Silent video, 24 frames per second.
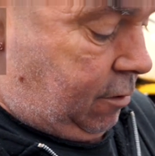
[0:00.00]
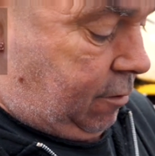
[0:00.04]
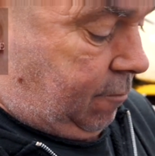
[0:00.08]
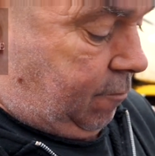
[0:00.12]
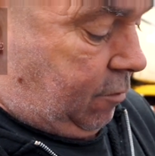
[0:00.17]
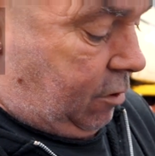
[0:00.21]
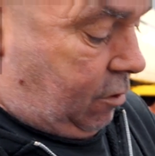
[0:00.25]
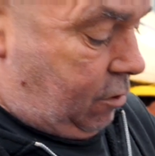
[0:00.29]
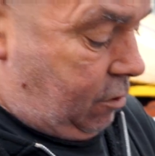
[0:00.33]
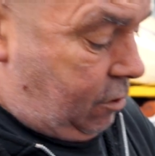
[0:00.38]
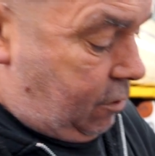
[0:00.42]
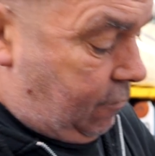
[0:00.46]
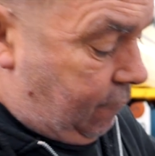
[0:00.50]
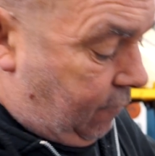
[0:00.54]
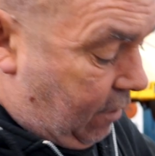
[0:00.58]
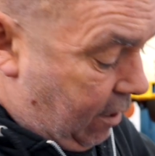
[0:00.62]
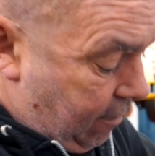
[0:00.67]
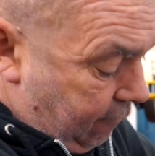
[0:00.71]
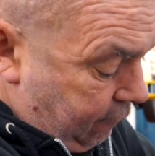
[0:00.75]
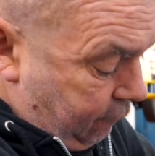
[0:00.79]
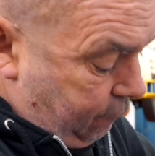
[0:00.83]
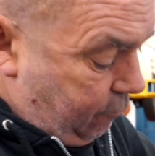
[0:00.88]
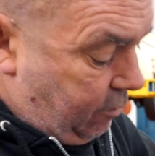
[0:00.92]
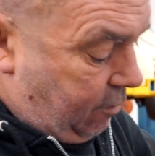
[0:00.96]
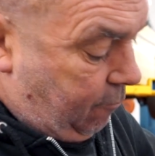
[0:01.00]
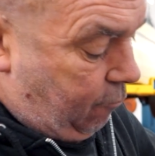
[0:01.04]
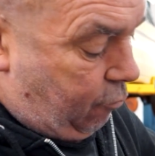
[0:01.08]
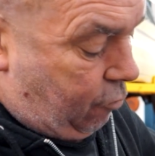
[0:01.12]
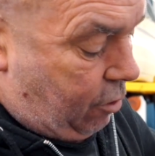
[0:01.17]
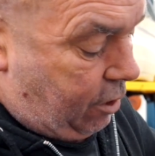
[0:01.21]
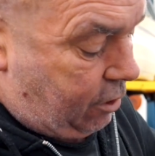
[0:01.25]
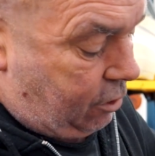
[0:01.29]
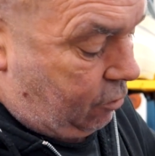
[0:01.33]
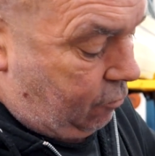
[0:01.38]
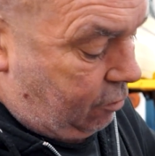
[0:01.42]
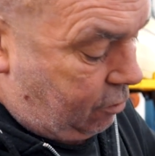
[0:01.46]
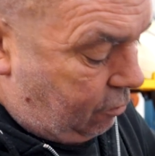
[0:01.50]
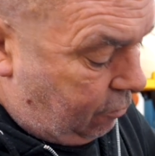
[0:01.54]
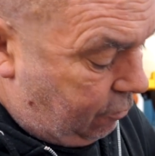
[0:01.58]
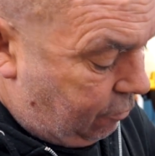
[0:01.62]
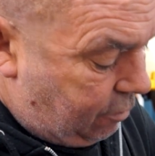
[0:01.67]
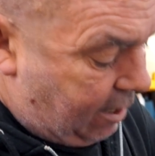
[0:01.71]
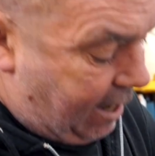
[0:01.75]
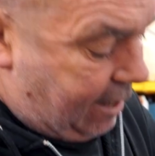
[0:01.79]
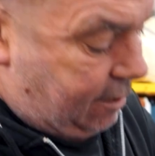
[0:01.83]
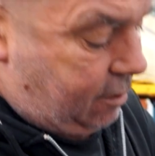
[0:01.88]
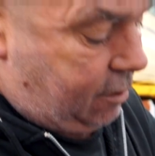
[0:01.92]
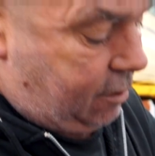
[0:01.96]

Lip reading: because your valve spring pressure is on that